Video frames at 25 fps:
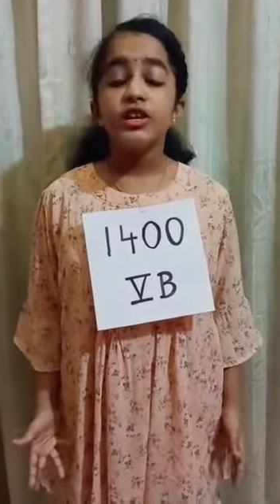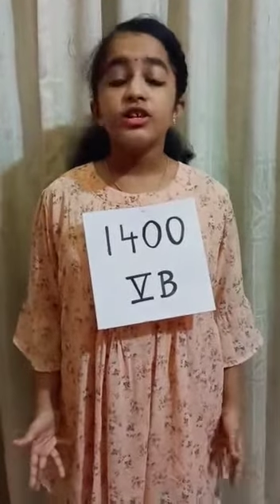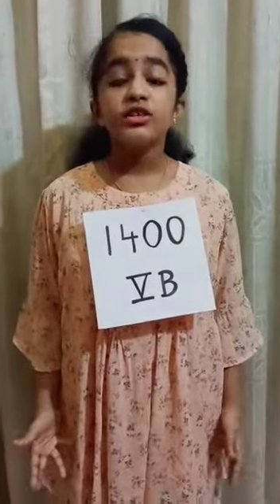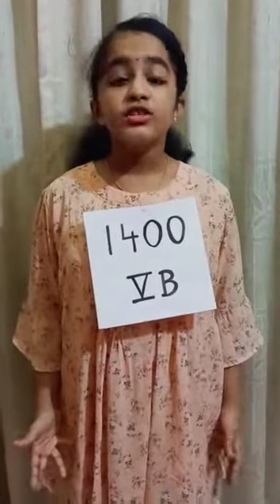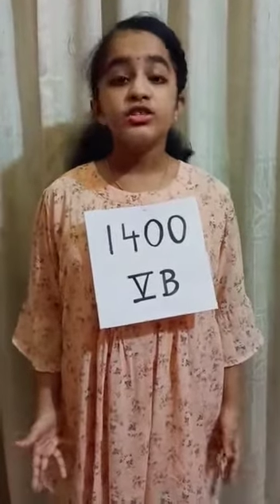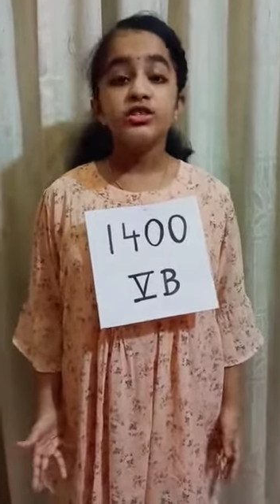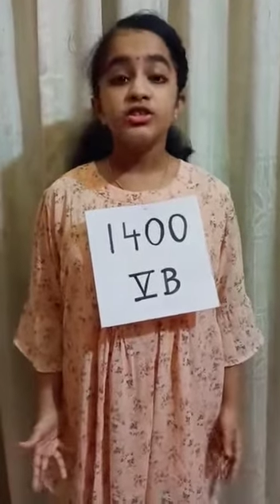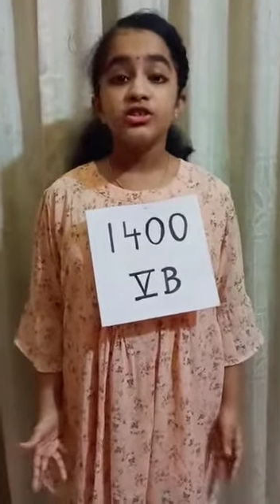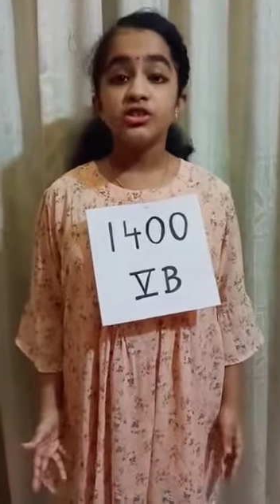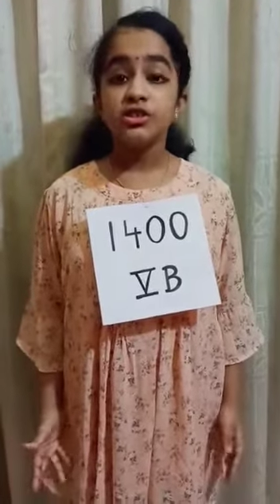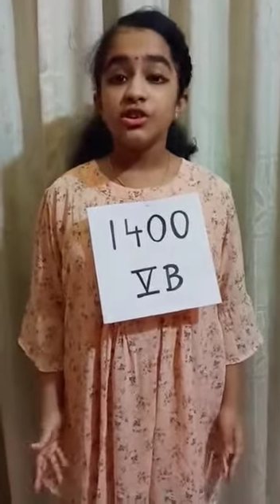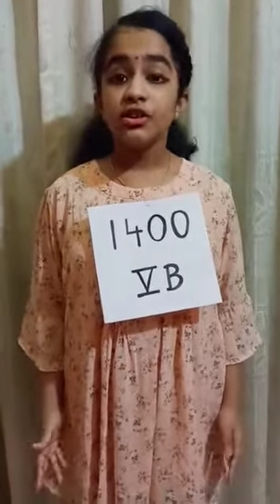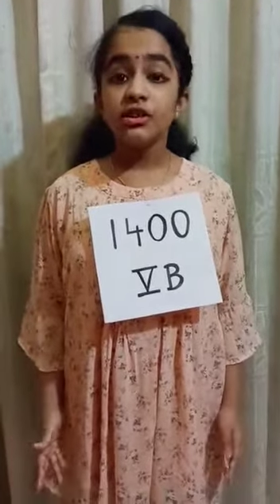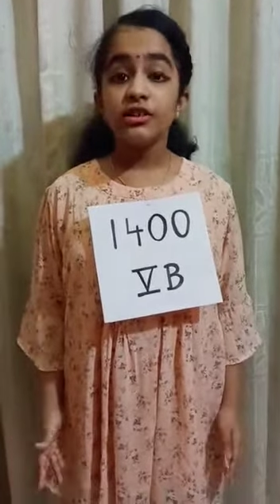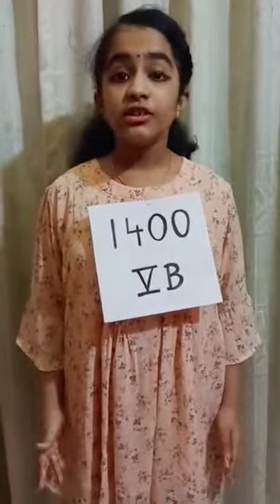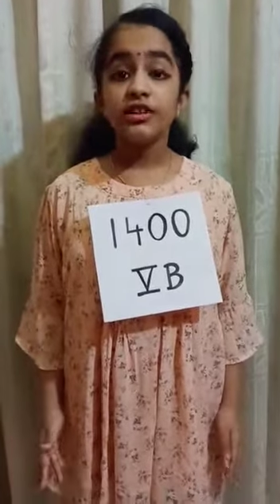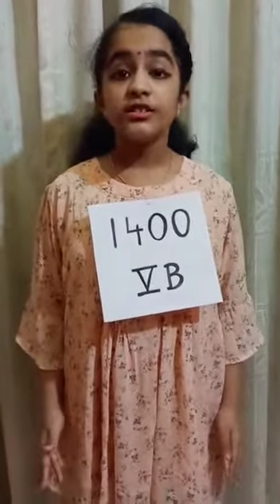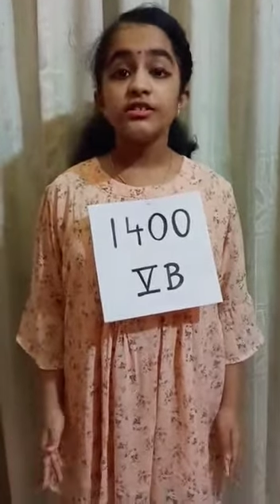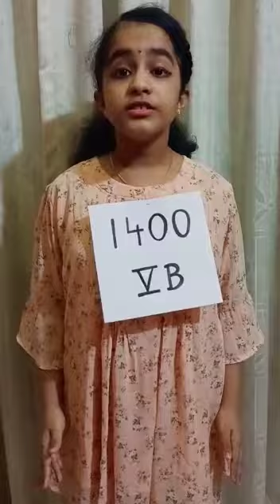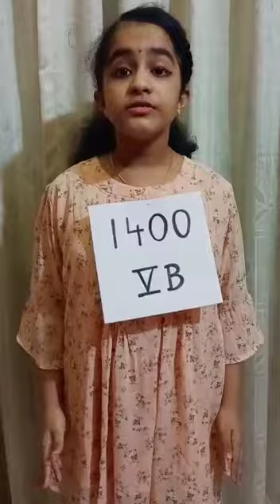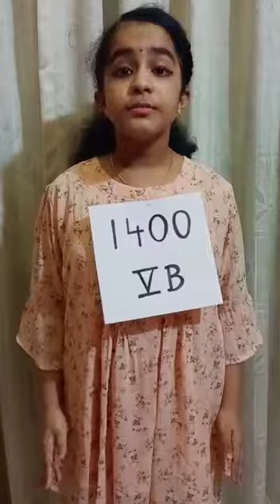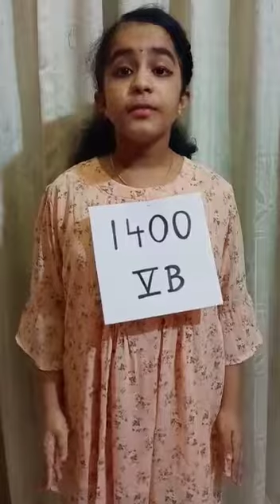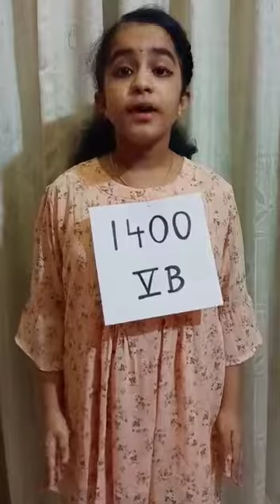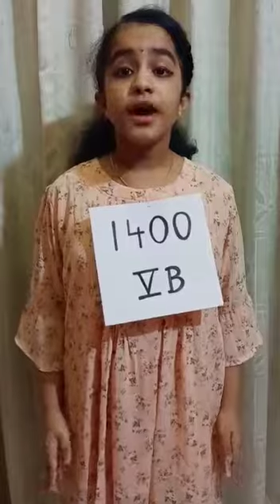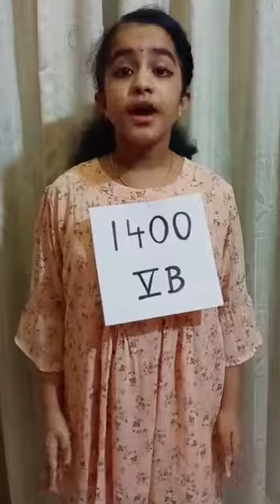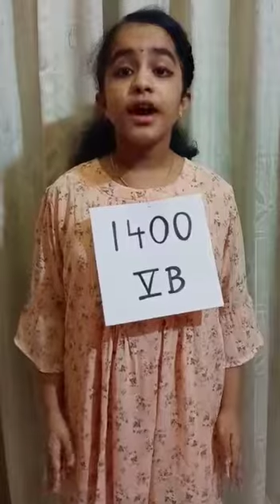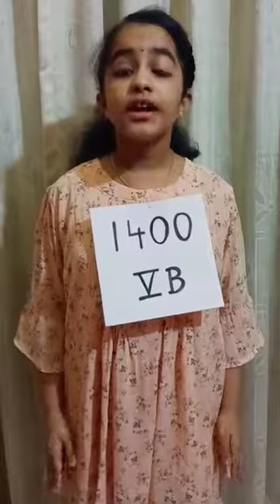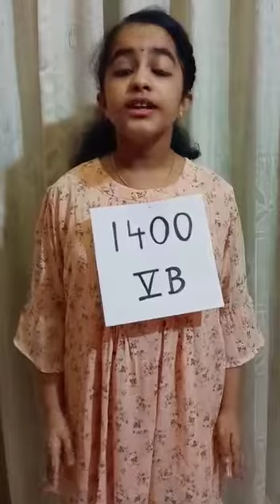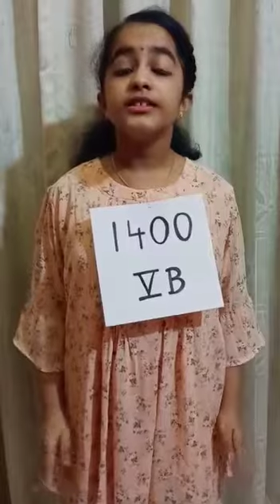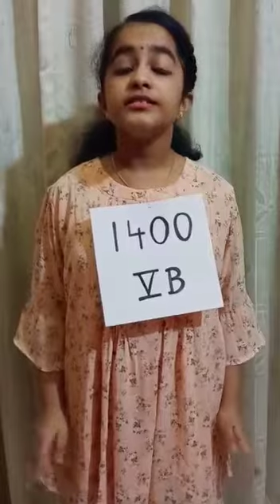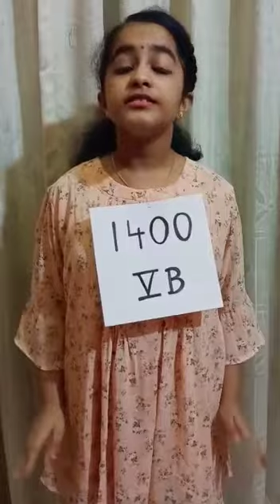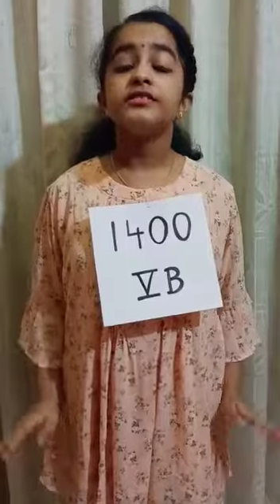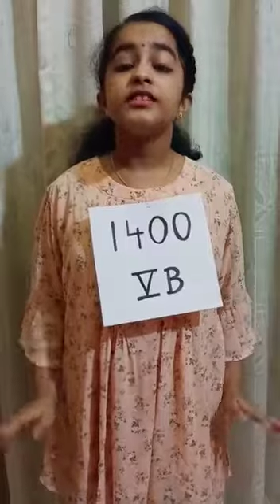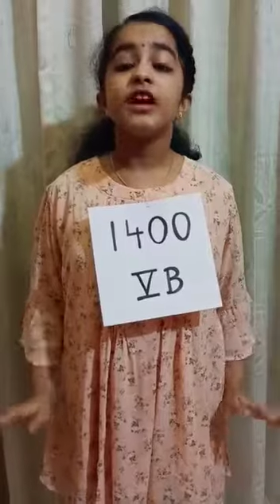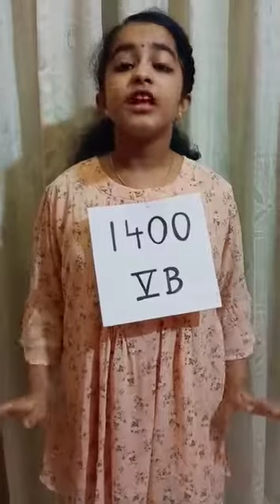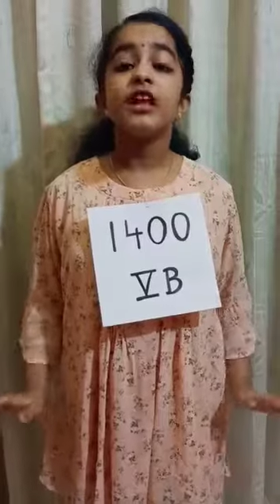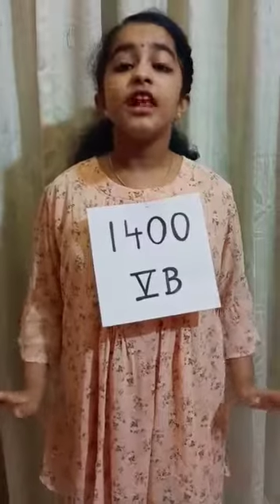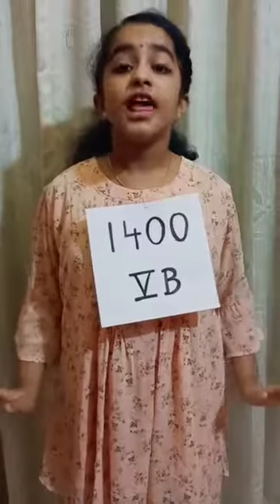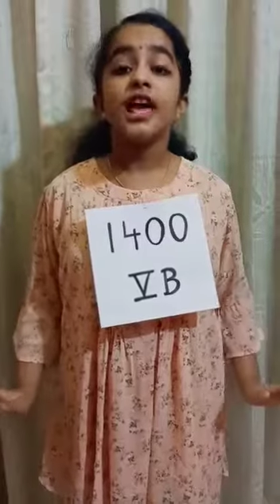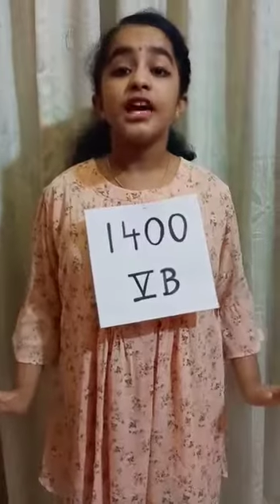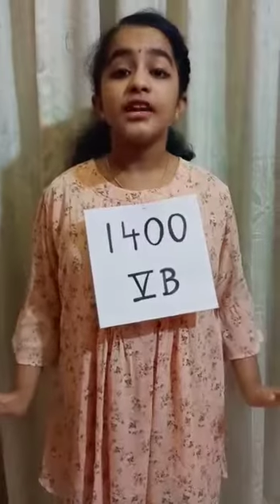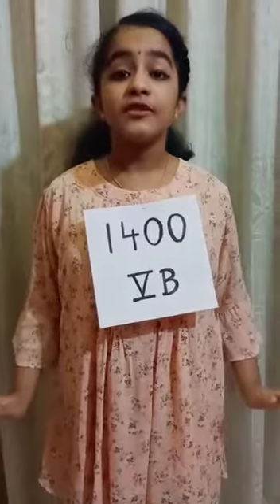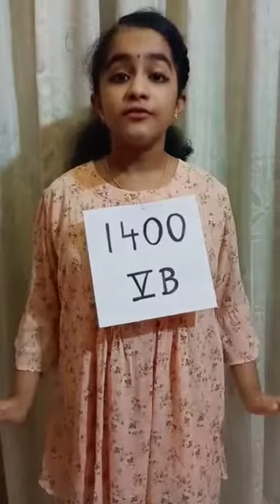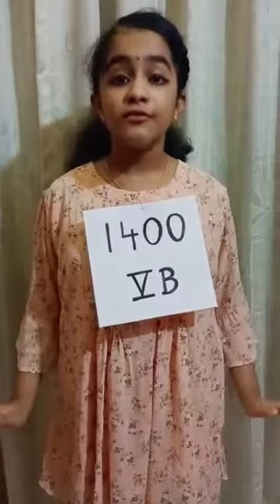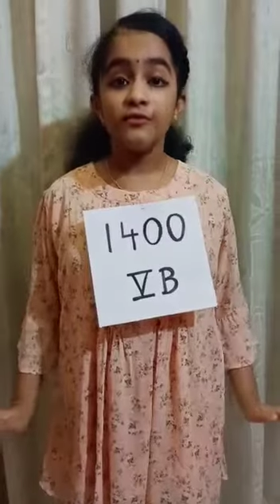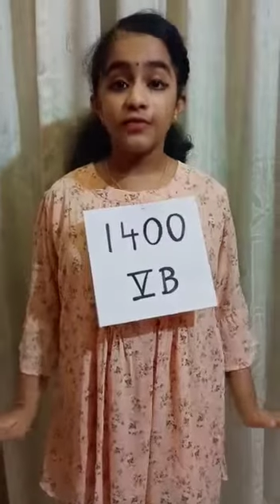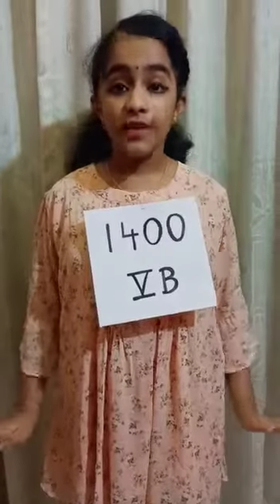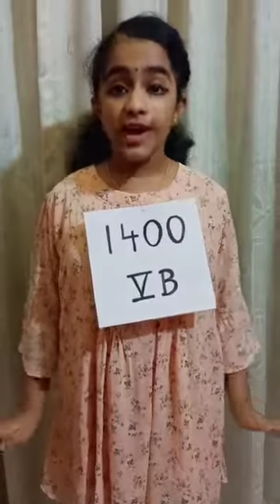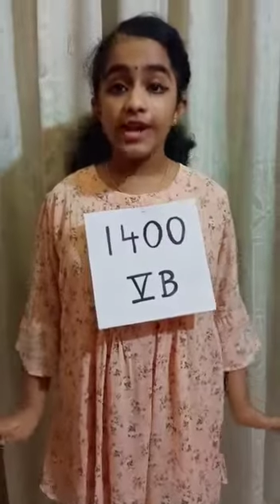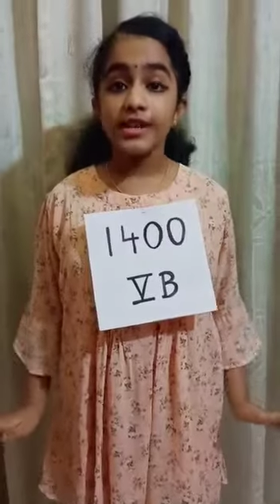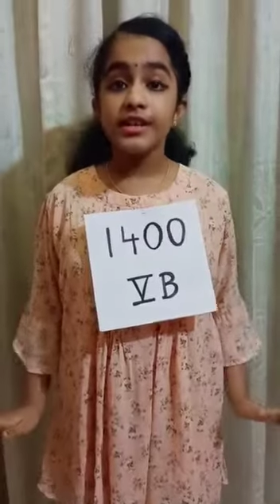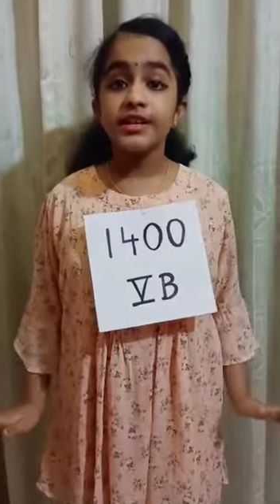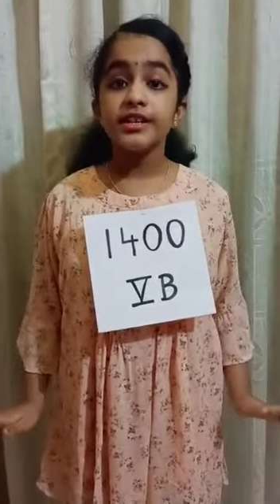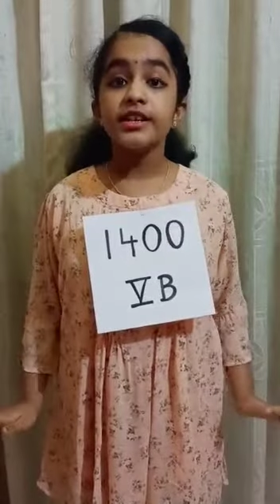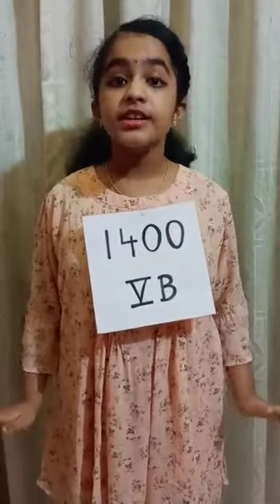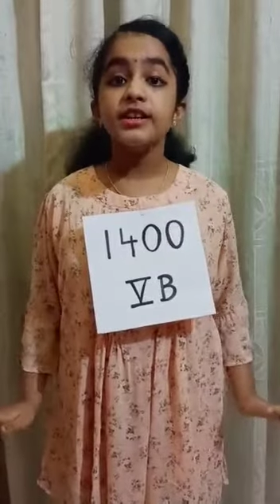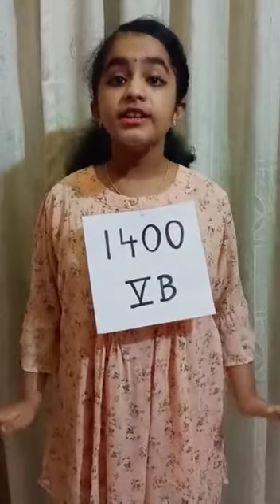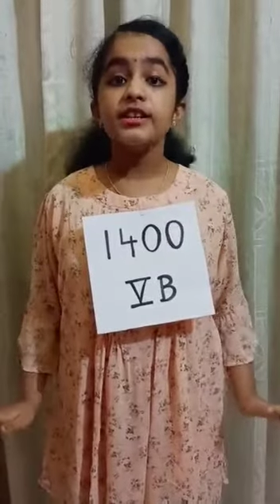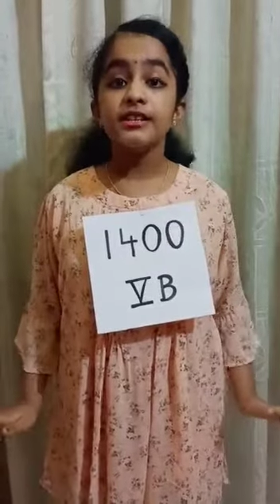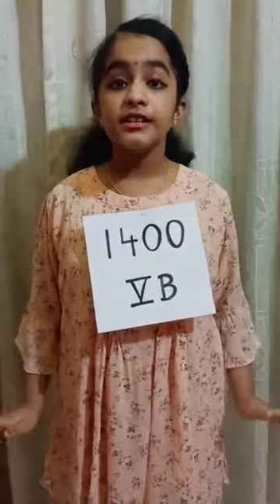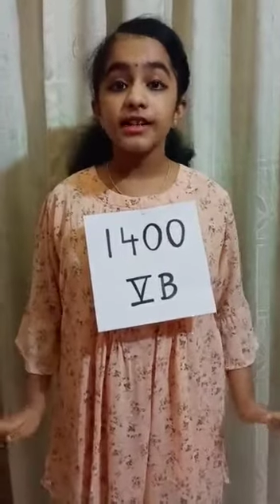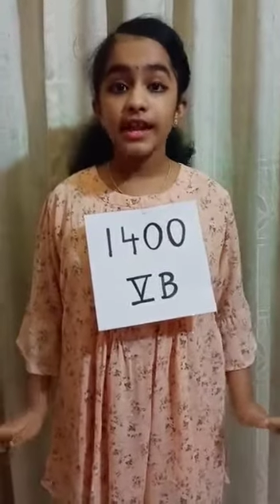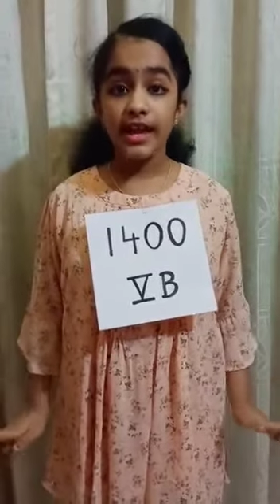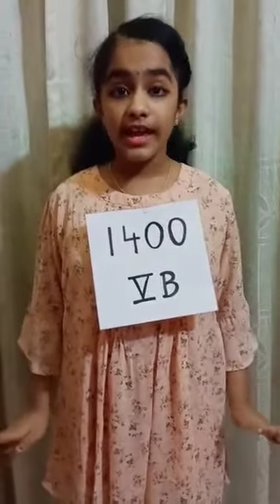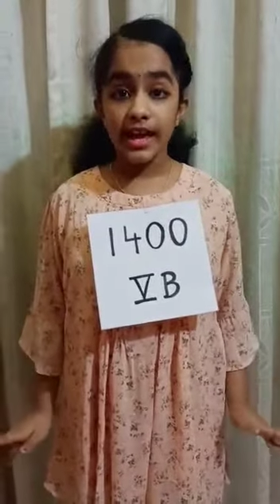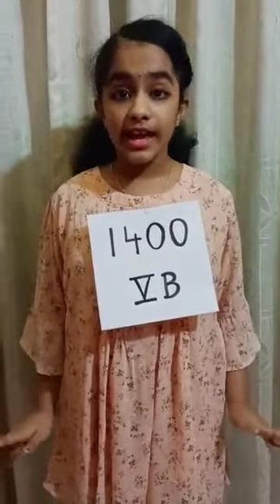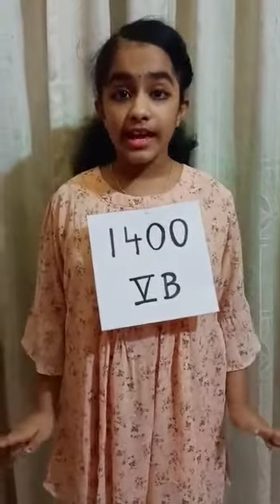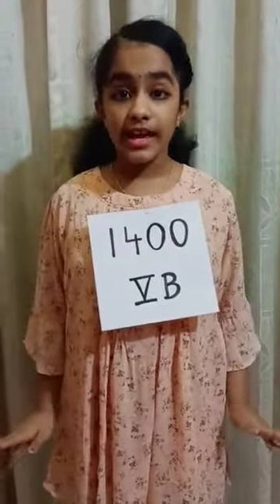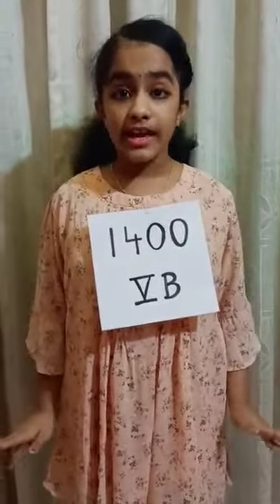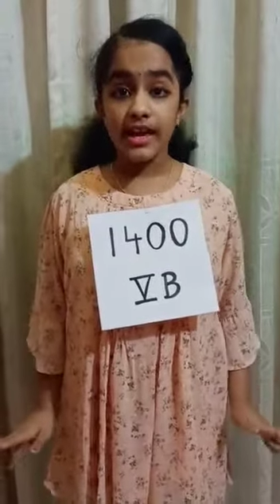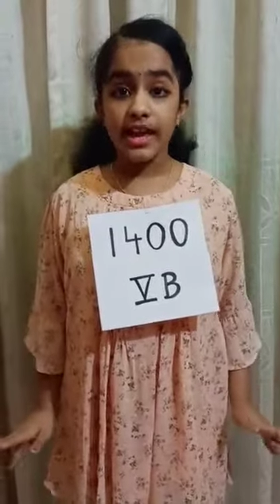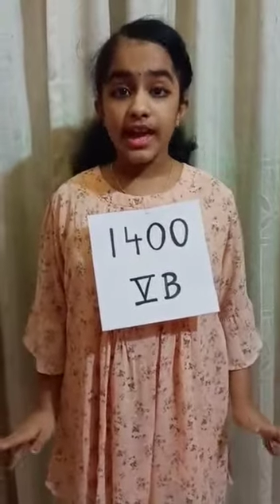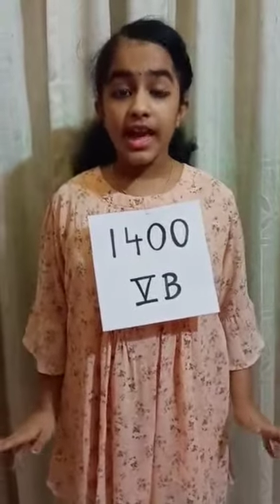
Children's minds are like wet clay